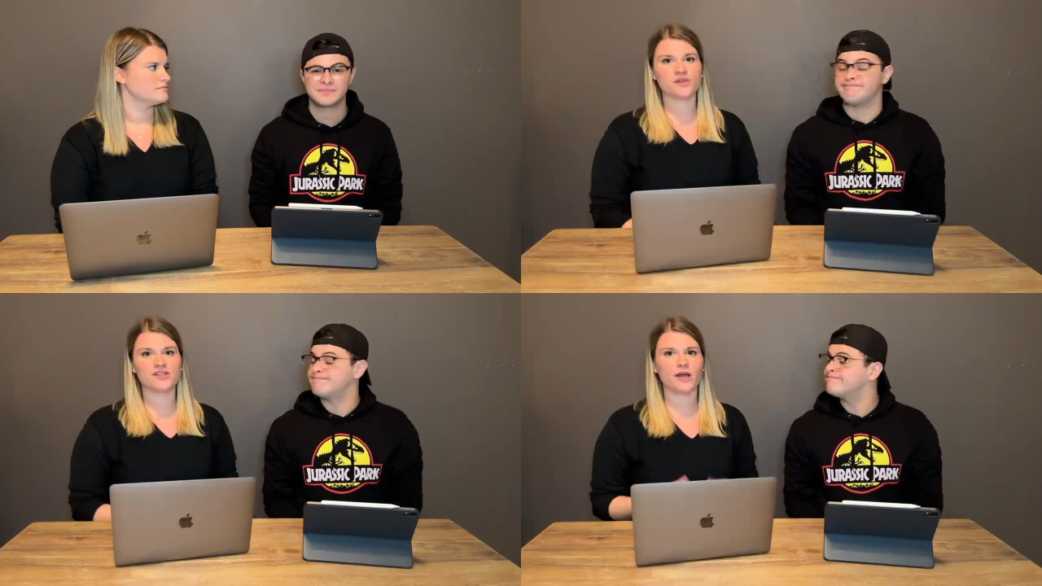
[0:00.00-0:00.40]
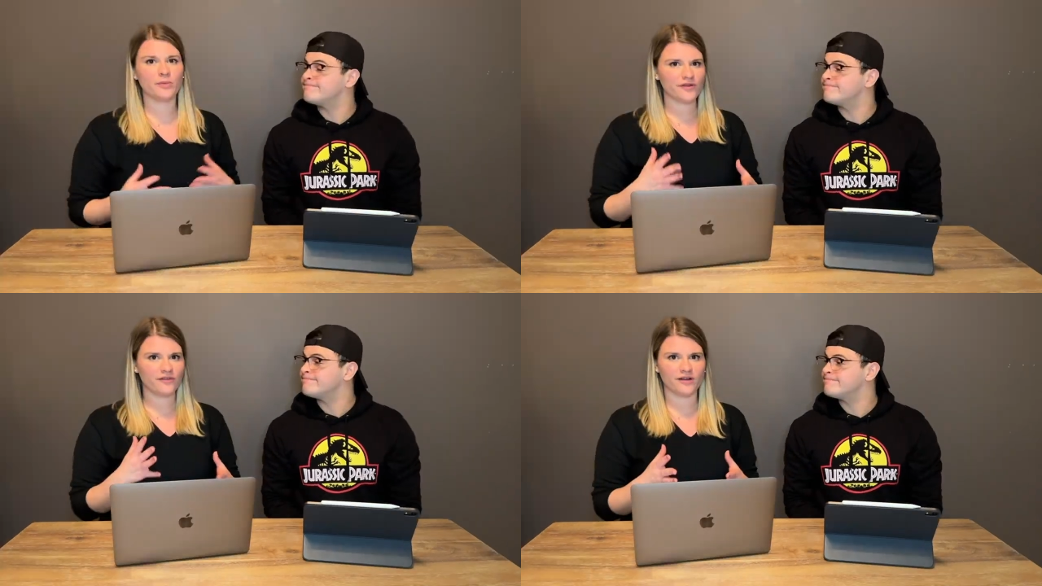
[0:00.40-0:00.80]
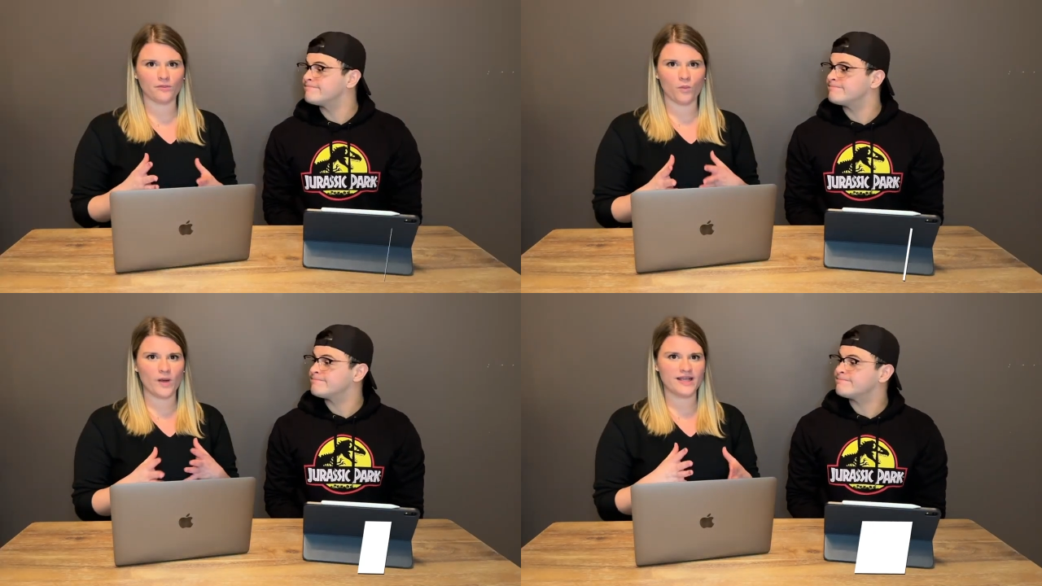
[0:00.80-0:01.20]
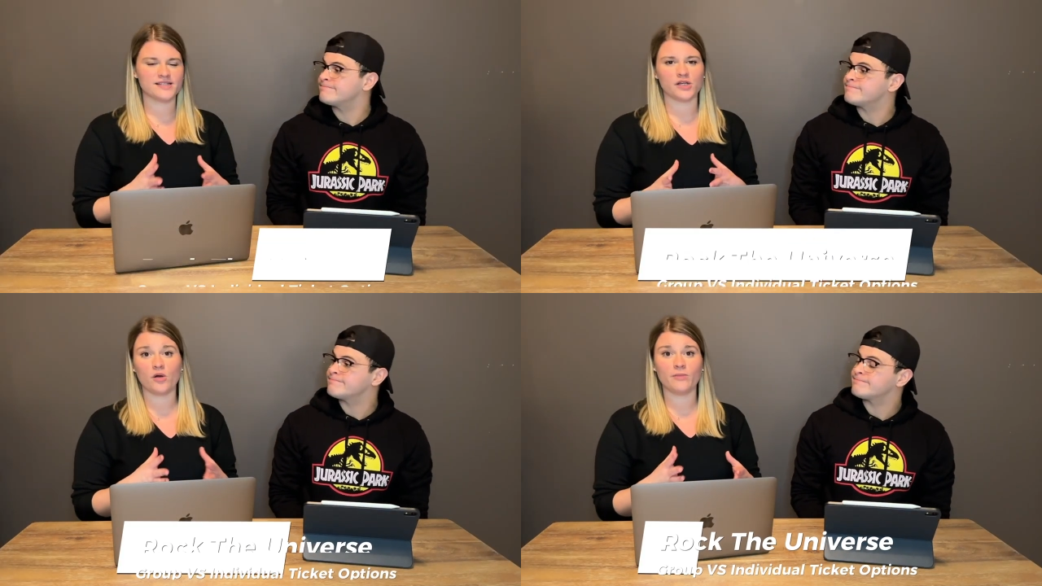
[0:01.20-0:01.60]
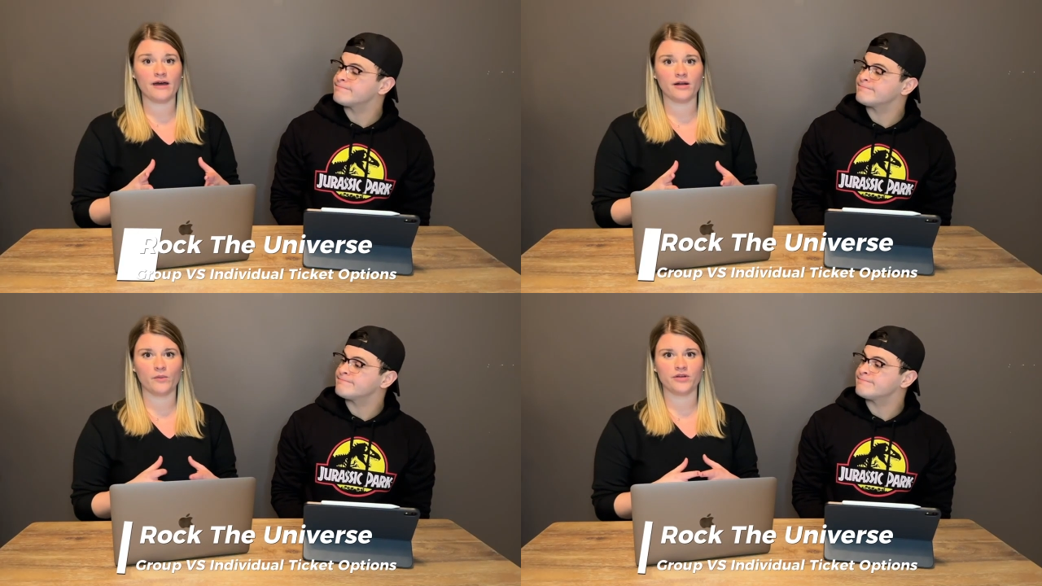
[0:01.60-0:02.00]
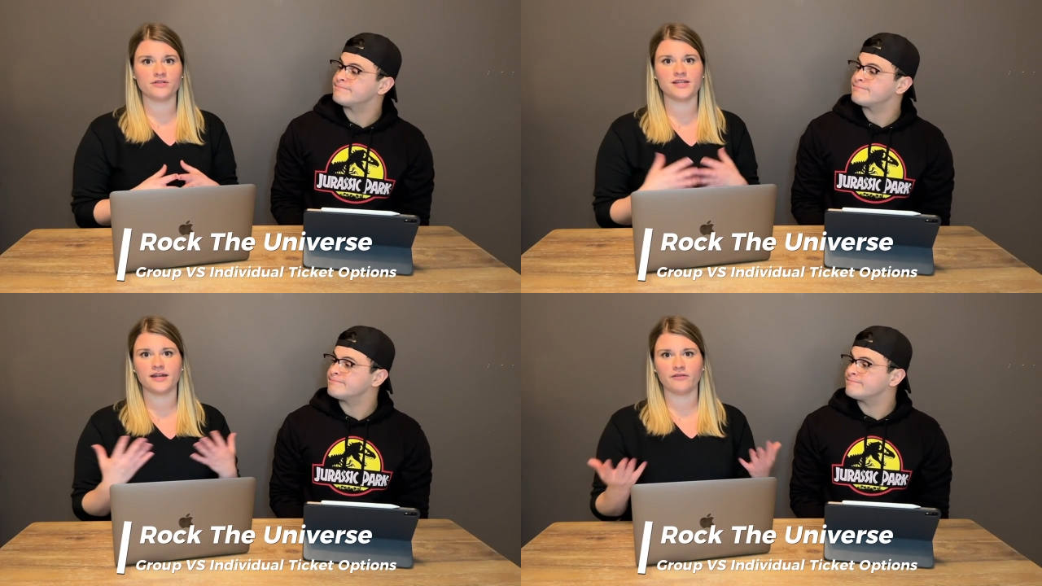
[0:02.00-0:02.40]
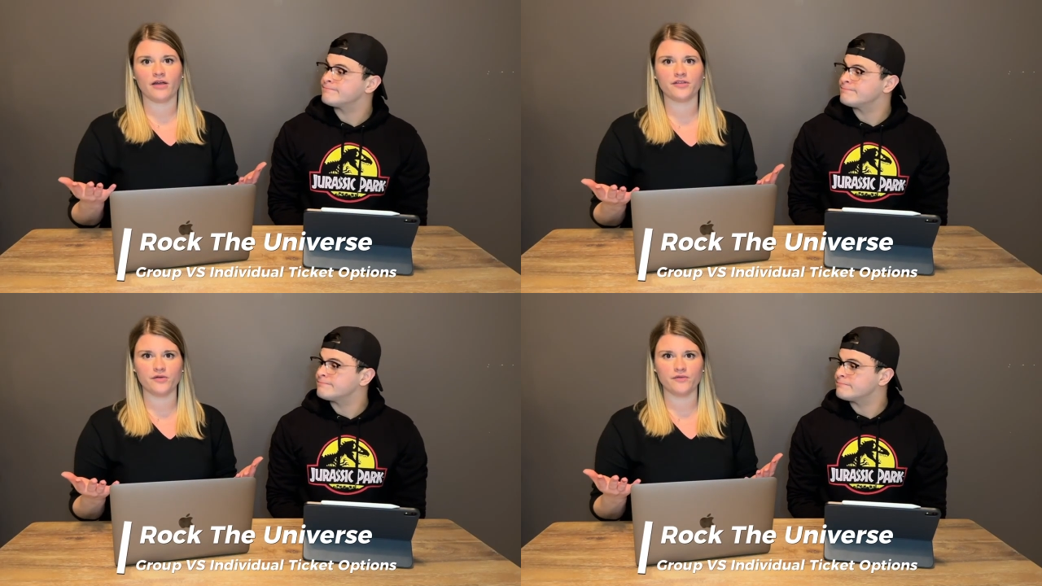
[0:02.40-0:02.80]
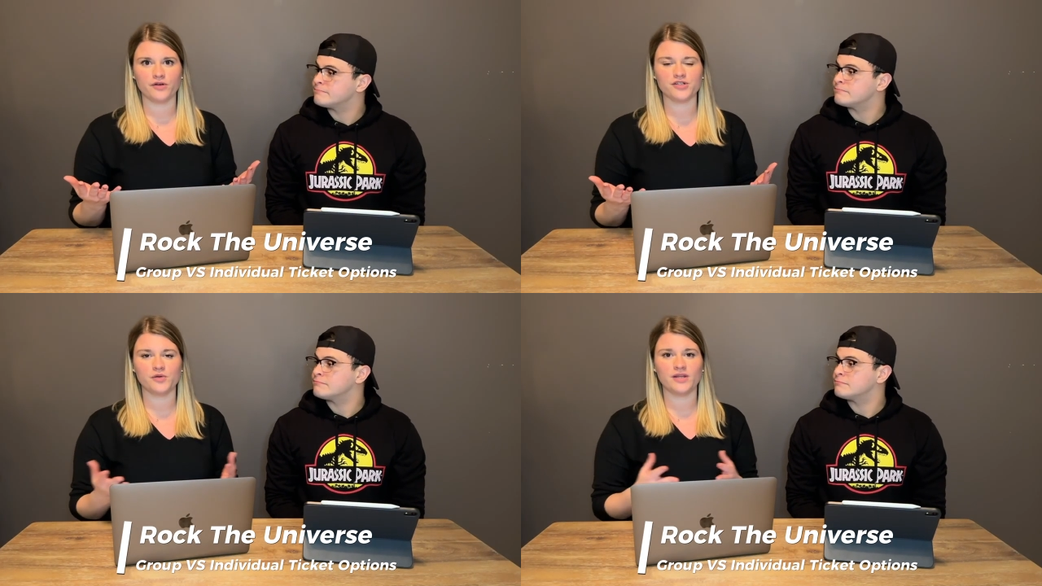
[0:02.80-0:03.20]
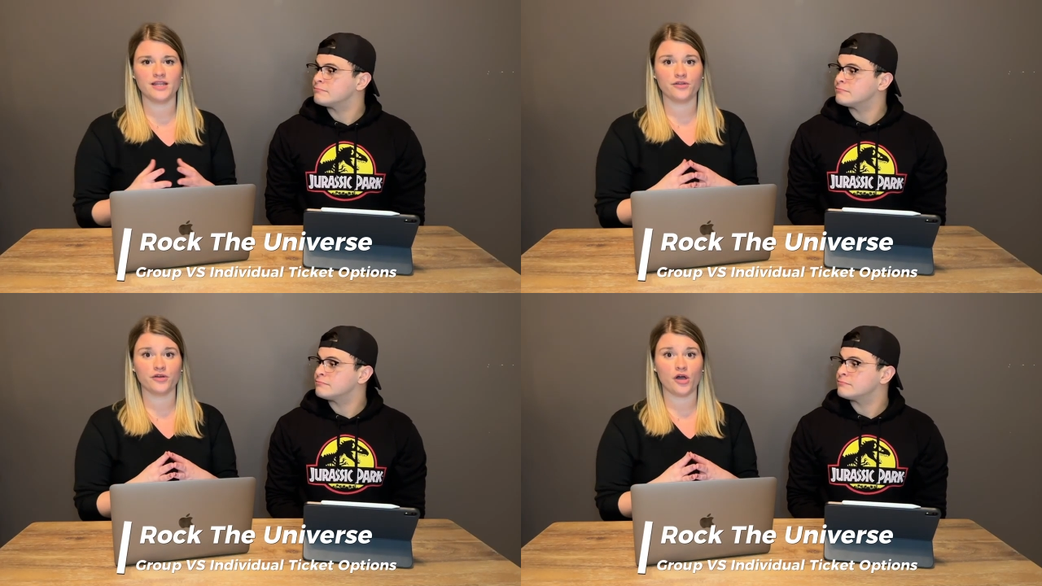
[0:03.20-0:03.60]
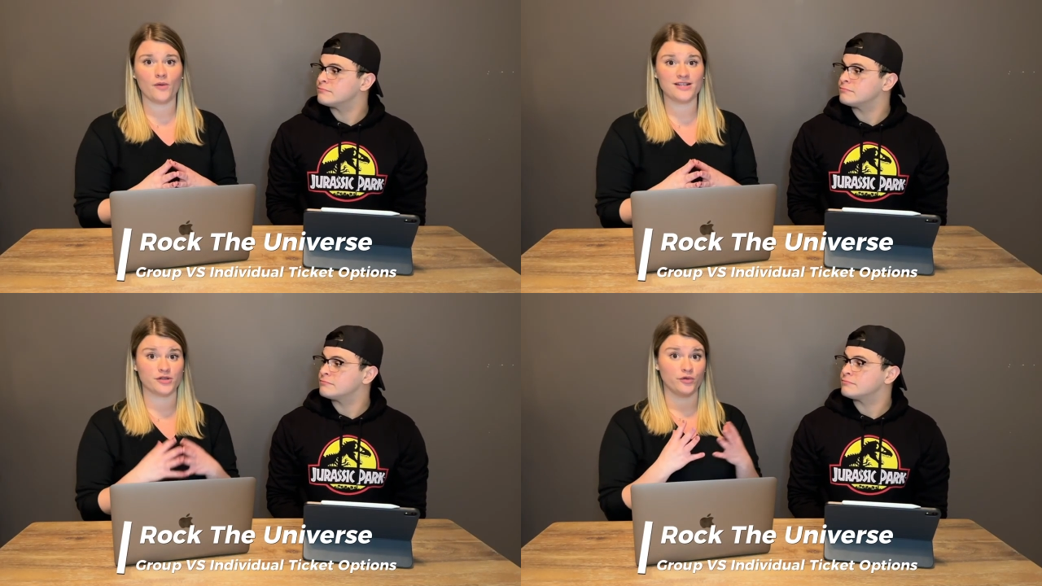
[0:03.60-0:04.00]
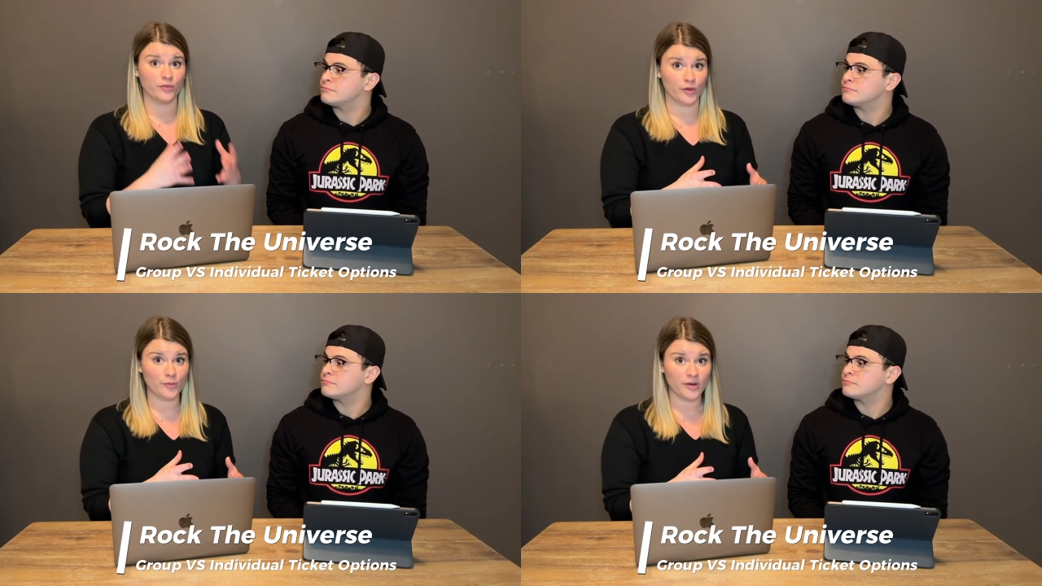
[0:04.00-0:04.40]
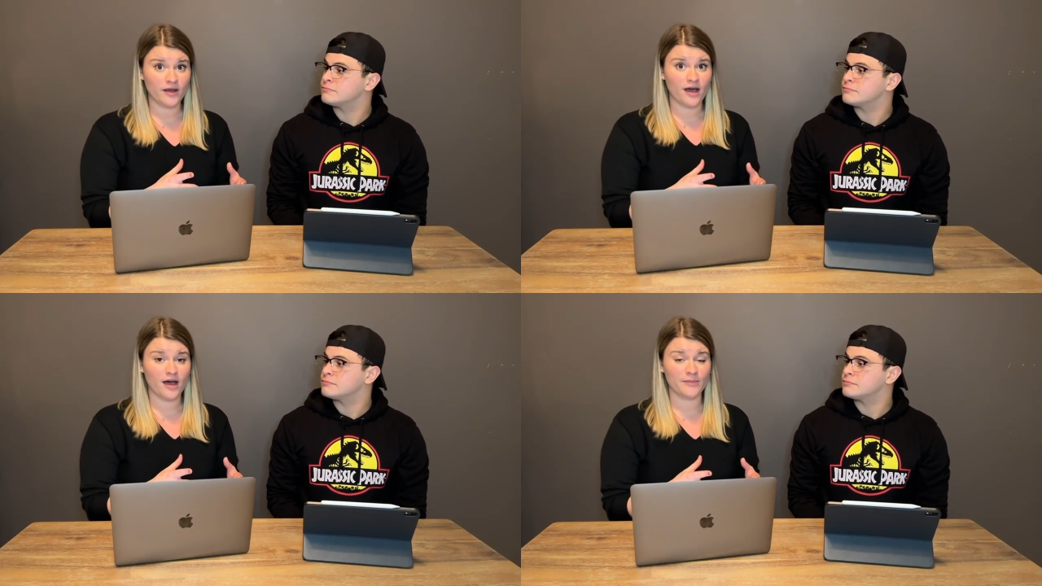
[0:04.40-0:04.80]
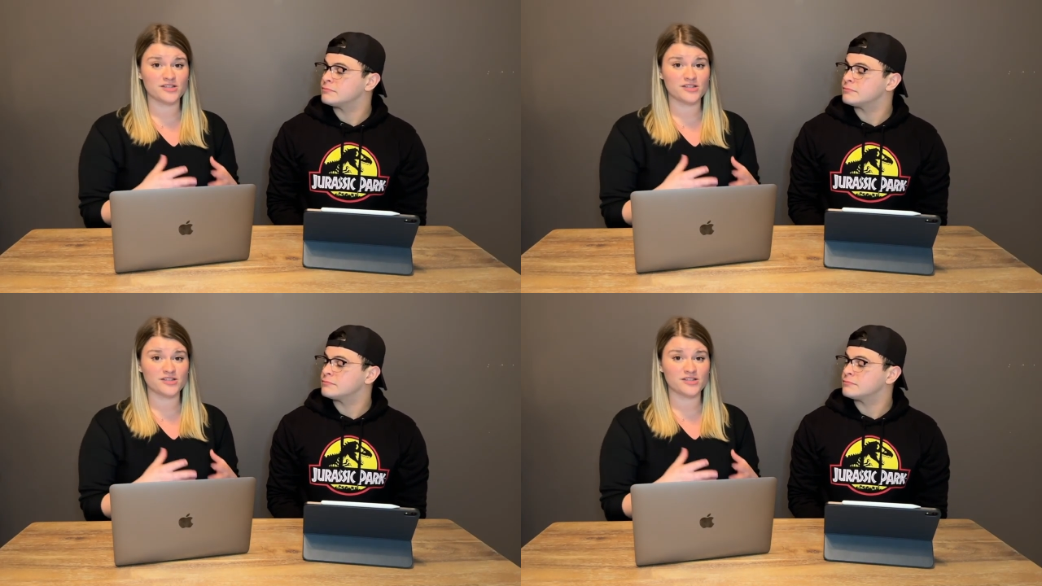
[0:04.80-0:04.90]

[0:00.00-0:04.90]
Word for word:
Speaker 1: There's a couple different ways to go about it when you're attending Rock the Universe. You can either go as a group, um, as